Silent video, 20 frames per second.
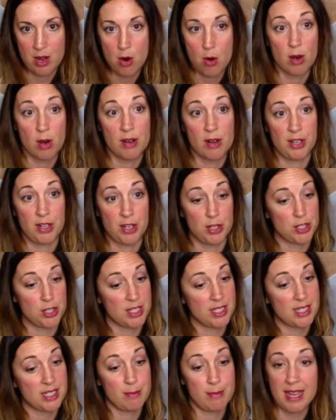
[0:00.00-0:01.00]
Or if you're
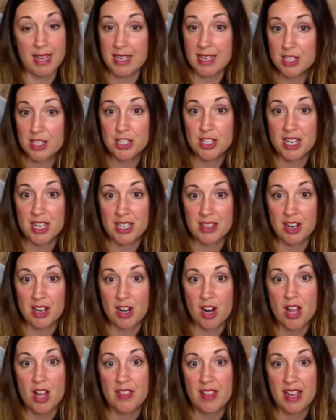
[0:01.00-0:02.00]
just managing
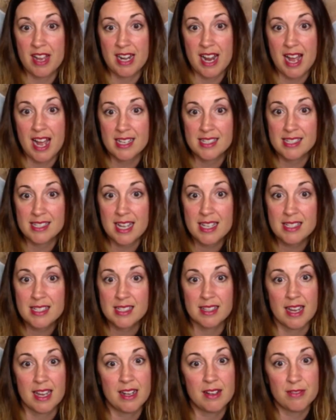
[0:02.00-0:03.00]
their online assets
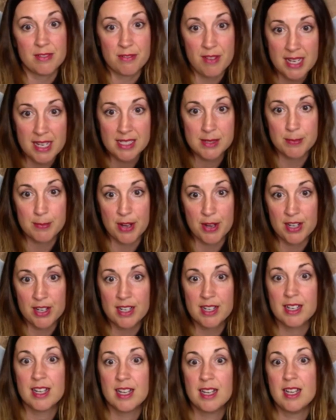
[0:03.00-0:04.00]
like Facebook,
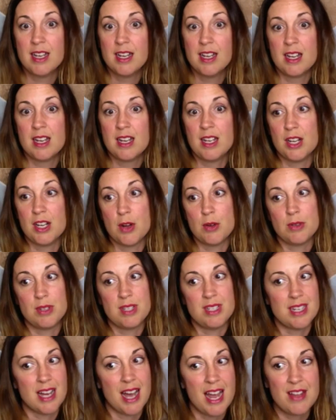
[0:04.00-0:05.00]
you know,
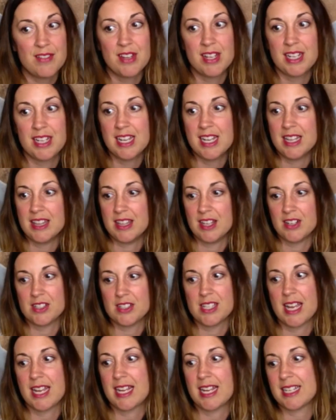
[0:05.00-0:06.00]
diving in,
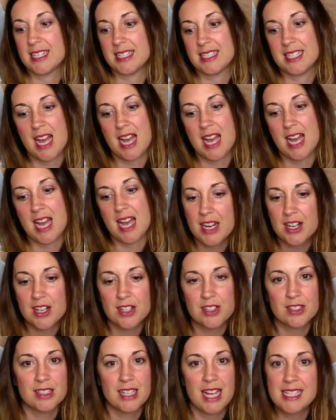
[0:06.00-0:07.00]
there's like
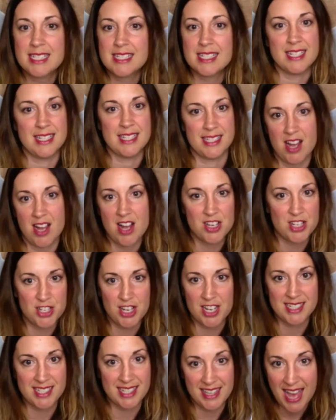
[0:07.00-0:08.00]
entire lessons on
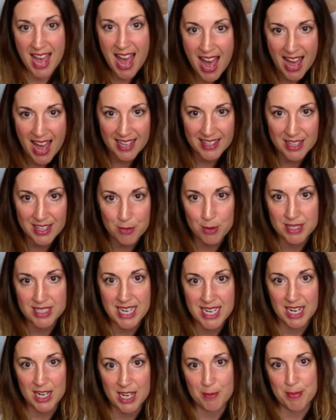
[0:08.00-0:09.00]
just that would
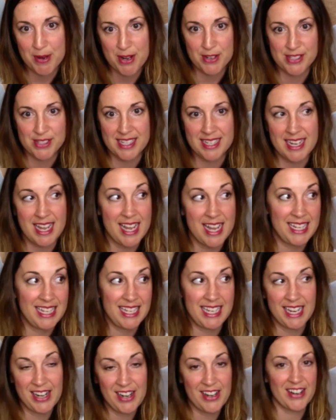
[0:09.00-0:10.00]
take a person a
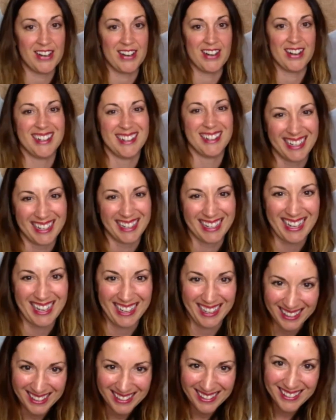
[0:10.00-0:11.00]
year
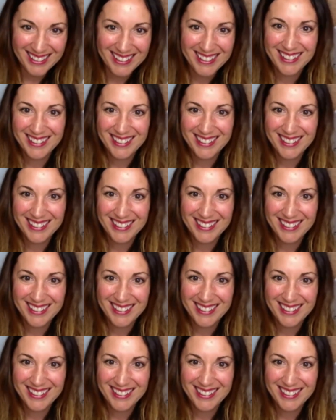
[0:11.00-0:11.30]
to